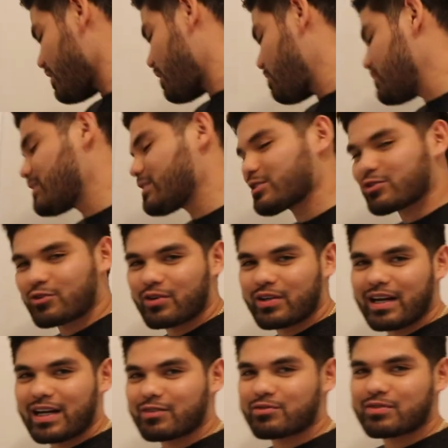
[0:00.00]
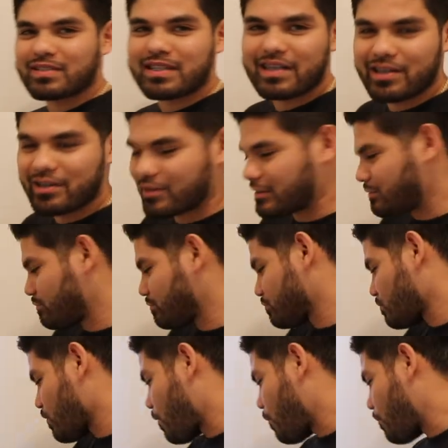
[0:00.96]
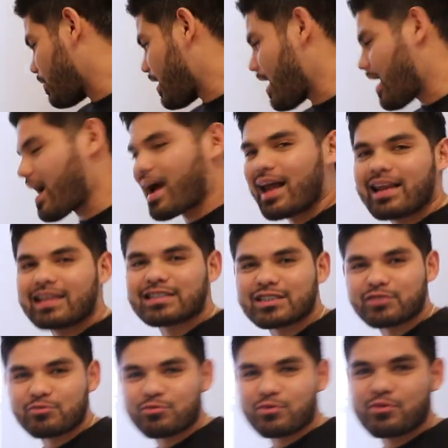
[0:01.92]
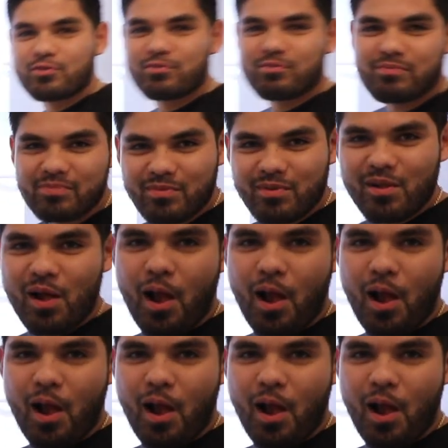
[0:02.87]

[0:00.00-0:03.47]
Let me just show you guys what's in here. We got Alex's room.